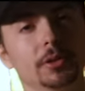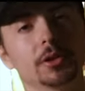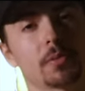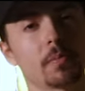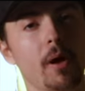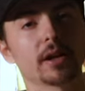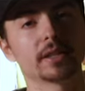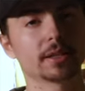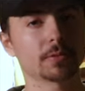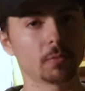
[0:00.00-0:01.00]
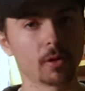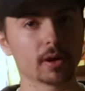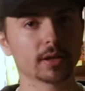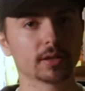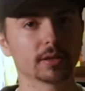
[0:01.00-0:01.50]
your bindings
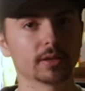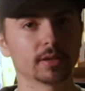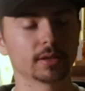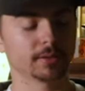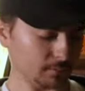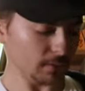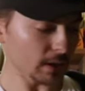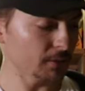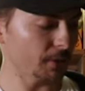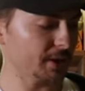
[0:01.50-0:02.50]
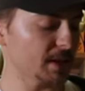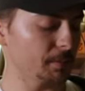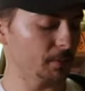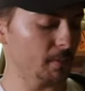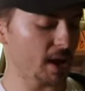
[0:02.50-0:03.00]
work for
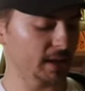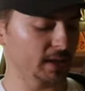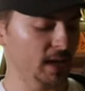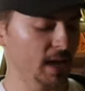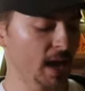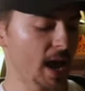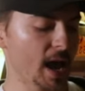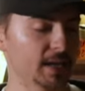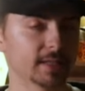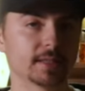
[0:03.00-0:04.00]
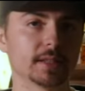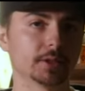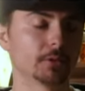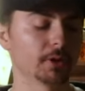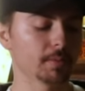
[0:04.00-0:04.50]
example mine has the
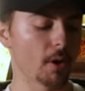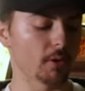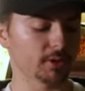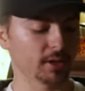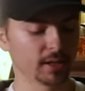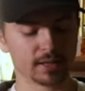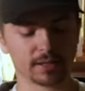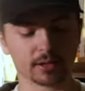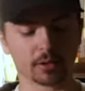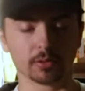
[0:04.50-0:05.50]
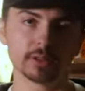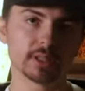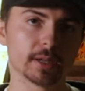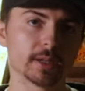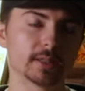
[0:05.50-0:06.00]
touring mode so
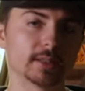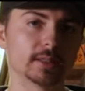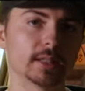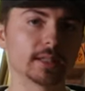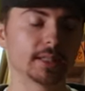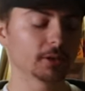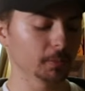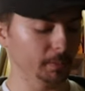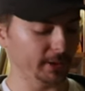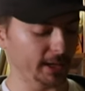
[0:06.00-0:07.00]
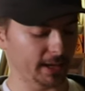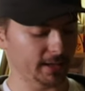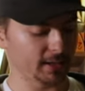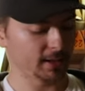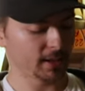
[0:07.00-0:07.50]
the the heel
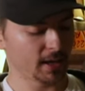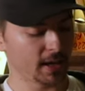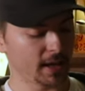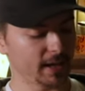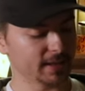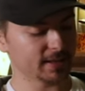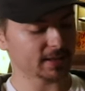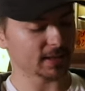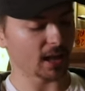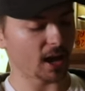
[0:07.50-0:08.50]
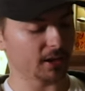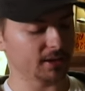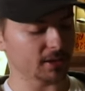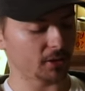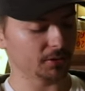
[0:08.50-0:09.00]
plate it
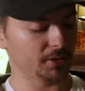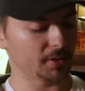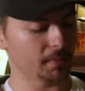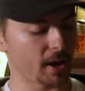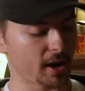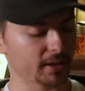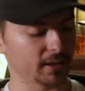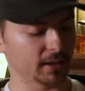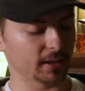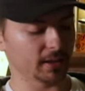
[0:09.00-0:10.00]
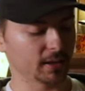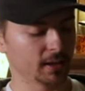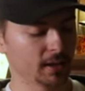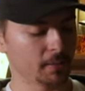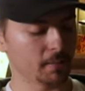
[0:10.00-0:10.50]
slides onto the binding,
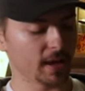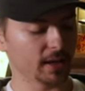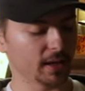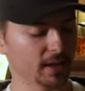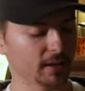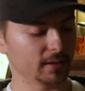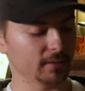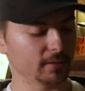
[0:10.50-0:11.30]
making it